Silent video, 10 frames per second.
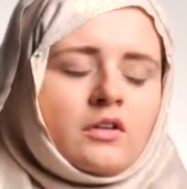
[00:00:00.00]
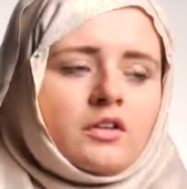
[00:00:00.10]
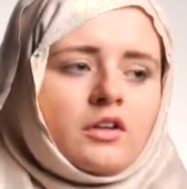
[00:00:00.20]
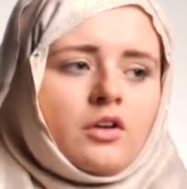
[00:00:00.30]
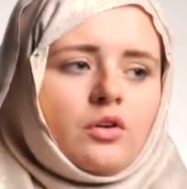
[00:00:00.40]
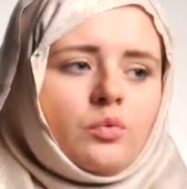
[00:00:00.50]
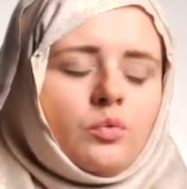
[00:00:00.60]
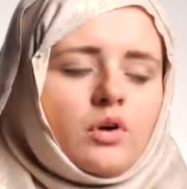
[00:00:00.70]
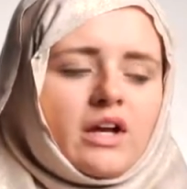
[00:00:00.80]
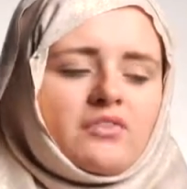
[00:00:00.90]
you know,
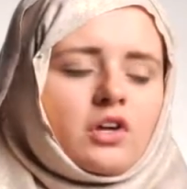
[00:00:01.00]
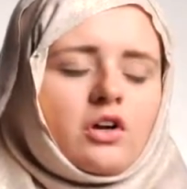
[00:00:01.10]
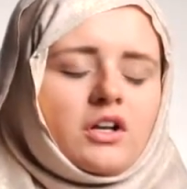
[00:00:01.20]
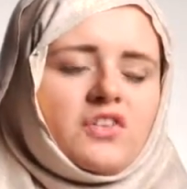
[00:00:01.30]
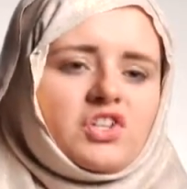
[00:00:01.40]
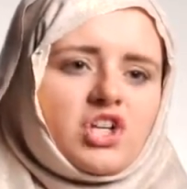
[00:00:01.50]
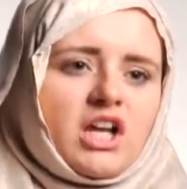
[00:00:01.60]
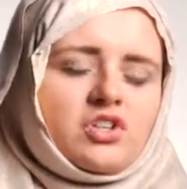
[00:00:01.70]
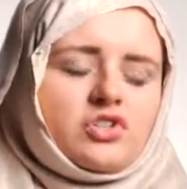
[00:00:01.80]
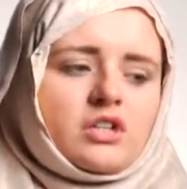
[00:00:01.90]
whatever kind of
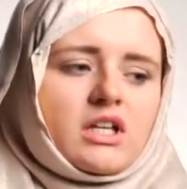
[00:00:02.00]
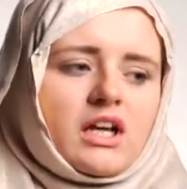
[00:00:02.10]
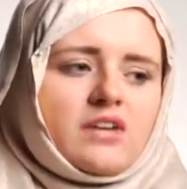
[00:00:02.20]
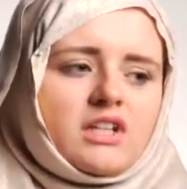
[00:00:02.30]
education they have,